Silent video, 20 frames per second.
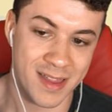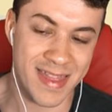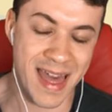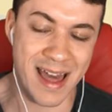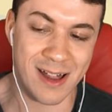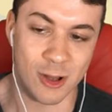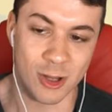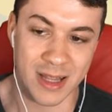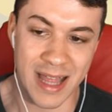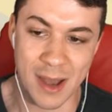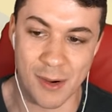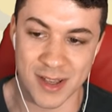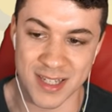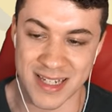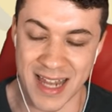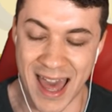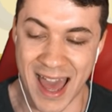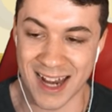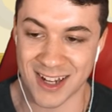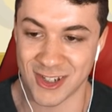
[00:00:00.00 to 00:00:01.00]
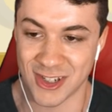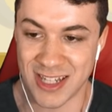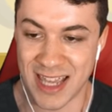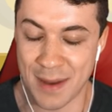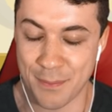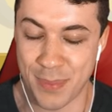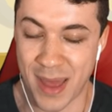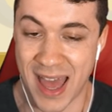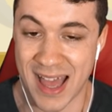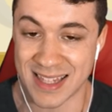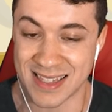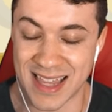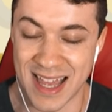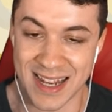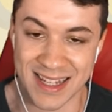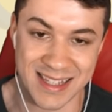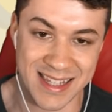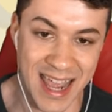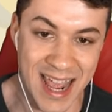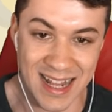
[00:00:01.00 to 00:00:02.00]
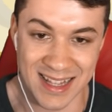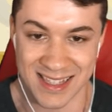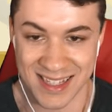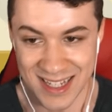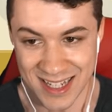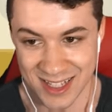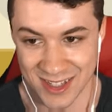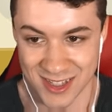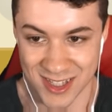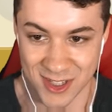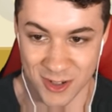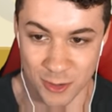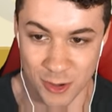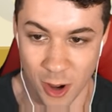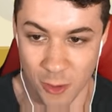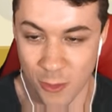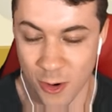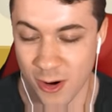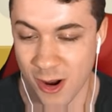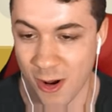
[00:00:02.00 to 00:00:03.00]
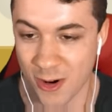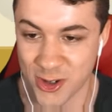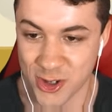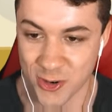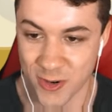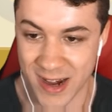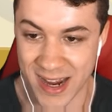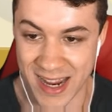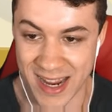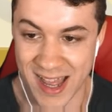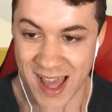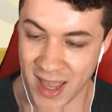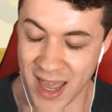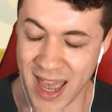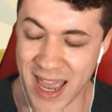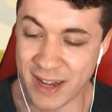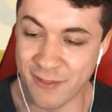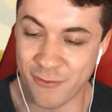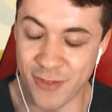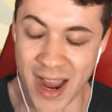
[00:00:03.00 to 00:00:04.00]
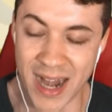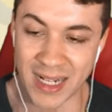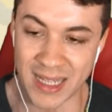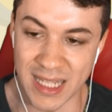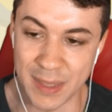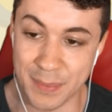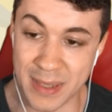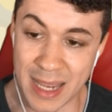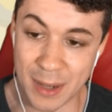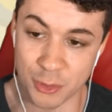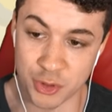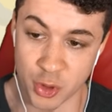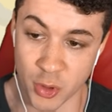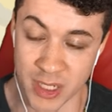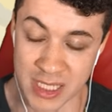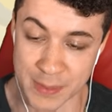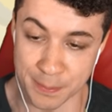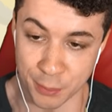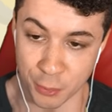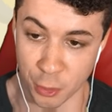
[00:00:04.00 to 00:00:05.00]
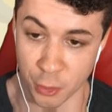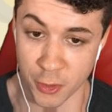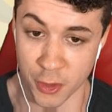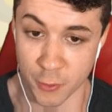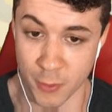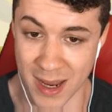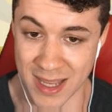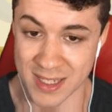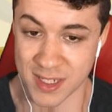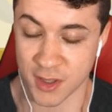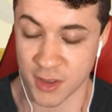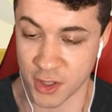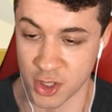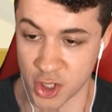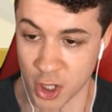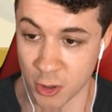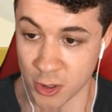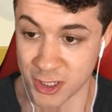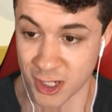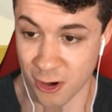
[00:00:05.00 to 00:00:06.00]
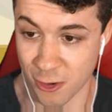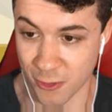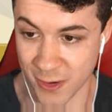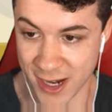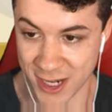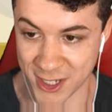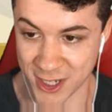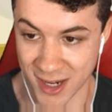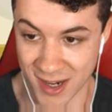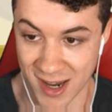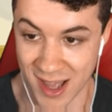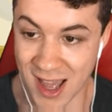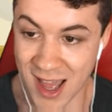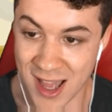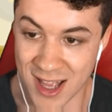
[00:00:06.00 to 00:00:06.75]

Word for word: That'll allow us to actually get past that dancing Sudowoodo tree and finally be able to explore the rest of the Johto region.